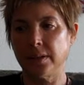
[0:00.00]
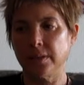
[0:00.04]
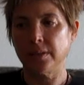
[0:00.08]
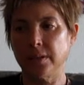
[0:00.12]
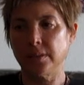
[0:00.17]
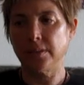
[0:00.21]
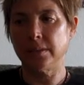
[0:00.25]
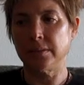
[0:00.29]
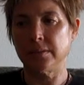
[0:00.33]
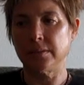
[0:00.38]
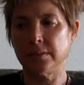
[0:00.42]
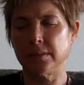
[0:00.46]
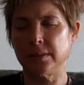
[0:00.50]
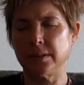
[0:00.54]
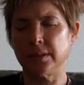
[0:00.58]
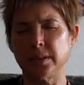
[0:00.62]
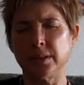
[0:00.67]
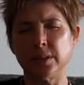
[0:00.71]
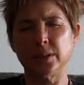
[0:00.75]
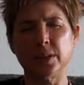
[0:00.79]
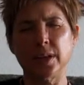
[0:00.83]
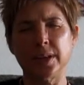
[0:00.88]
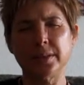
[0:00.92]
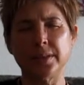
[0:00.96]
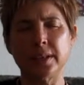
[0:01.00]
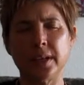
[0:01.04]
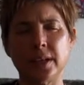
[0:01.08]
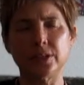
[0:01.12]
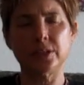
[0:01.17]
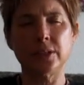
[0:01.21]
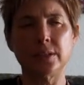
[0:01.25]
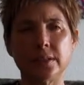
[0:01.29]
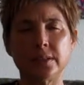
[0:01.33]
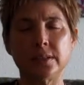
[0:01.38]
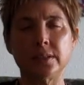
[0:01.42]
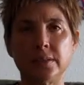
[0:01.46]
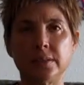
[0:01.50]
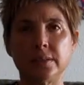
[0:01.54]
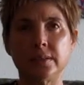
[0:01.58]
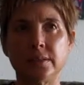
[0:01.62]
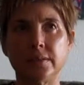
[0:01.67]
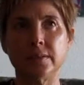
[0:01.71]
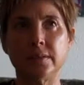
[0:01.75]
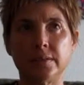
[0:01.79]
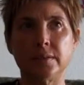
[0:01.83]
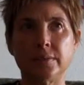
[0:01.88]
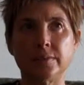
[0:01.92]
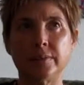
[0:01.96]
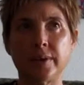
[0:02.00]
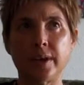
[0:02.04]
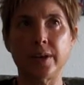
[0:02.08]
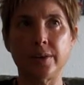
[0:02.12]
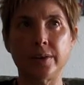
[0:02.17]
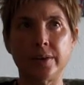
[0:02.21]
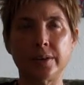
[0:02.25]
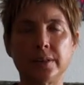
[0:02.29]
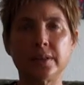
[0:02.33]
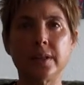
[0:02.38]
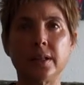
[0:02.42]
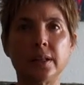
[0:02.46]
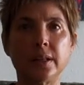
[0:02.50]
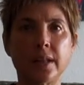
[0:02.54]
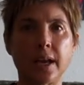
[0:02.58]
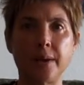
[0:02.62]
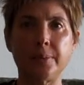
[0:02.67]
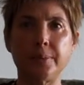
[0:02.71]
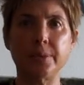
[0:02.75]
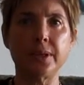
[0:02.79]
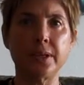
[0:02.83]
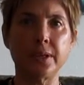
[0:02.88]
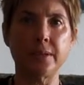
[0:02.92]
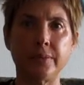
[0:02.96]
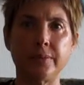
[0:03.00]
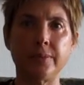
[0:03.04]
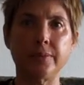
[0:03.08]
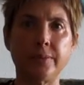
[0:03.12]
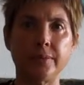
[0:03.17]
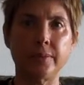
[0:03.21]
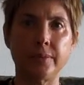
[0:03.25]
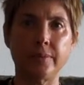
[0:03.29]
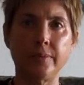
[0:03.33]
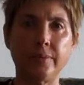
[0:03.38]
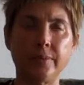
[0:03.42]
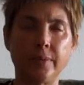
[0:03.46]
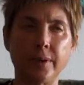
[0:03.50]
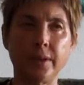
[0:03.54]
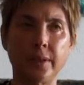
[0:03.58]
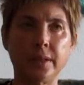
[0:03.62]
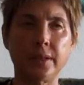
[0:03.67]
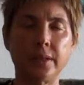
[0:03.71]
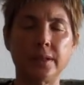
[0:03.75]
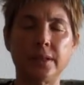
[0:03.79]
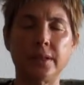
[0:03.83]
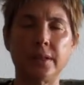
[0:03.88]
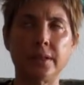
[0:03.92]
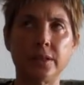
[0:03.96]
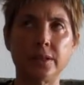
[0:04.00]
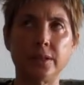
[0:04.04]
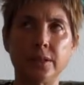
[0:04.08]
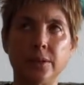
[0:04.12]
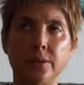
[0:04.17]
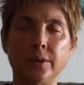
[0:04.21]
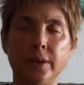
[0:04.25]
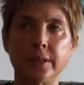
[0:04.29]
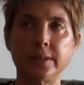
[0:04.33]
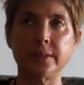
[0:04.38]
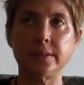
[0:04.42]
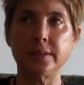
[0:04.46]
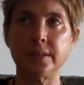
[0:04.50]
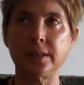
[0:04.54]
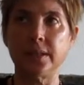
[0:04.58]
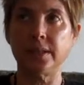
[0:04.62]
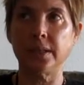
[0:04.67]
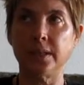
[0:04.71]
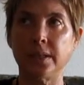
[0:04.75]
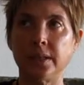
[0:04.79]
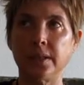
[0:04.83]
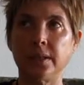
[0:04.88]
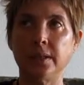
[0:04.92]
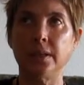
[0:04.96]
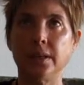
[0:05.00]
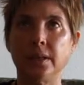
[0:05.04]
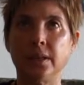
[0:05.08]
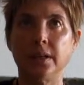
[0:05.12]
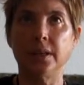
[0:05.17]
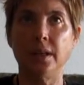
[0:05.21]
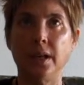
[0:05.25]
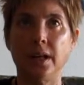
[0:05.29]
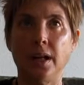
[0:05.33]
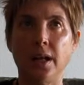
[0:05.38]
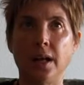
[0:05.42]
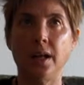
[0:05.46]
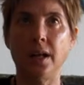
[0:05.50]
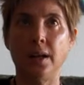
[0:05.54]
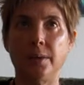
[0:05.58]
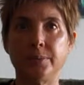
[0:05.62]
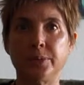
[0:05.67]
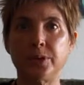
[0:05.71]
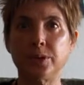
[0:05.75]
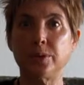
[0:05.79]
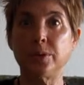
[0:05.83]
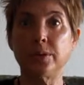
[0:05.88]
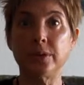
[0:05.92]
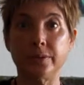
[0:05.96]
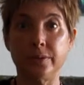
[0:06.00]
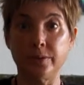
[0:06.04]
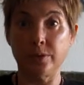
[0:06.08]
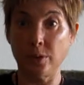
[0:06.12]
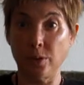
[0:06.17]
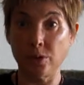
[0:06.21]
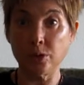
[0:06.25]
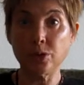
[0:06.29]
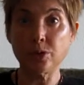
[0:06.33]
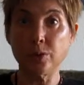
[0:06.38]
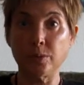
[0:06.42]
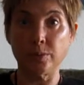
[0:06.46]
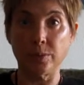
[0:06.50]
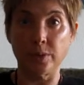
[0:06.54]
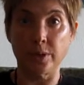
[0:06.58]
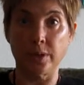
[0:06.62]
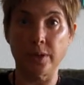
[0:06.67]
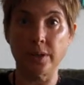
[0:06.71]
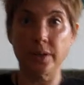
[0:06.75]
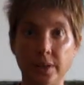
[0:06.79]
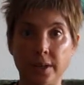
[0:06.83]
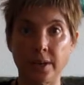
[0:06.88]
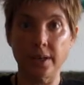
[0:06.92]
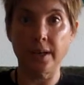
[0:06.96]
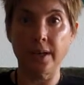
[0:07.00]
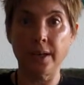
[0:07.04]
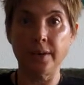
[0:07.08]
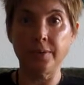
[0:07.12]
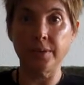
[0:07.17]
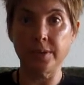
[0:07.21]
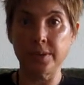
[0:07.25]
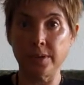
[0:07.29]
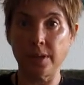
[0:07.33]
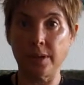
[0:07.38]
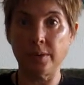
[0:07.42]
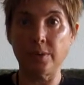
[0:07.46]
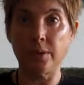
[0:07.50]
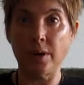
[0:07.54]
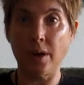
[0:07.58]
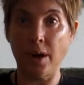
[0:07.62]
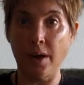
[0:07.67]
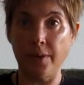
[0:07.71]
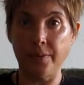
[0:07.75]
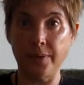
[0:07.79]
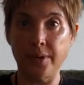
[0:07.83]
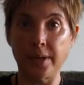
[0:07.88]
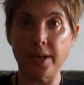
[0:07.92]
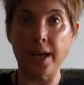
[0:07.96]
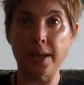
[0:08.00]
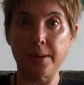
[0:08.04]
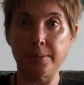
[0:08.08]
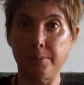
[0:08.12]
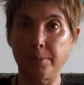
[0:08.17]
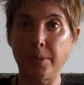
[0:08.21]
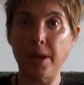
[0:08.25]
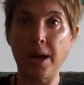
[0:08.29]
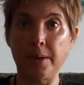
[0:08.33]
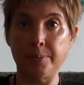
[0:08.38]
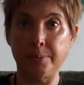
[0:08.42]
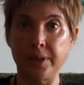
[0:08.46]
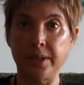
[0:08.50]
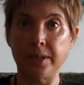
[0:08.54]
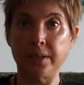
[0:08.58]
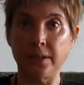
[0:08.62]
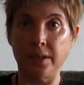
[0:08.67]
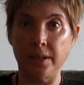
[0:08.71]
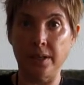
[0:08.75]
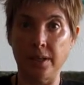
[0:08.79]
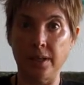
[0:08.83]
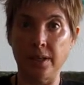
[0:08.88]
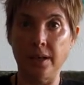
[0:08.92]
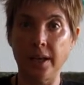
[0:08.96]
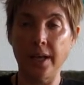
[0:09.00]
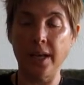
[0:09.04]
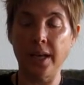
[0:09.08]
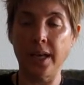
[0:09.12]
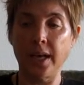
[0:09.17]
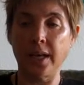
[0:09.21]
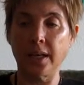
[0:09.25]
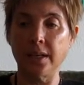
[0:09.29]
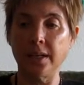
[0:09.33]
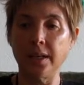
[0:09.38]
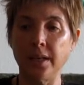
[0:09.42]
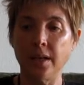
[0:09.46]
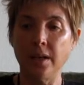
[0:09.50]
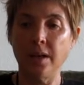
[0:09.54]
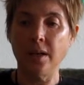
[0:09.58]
the Los Angeles Veterans Collaborative in the USC School of Social Work. Every so often I pop in there, and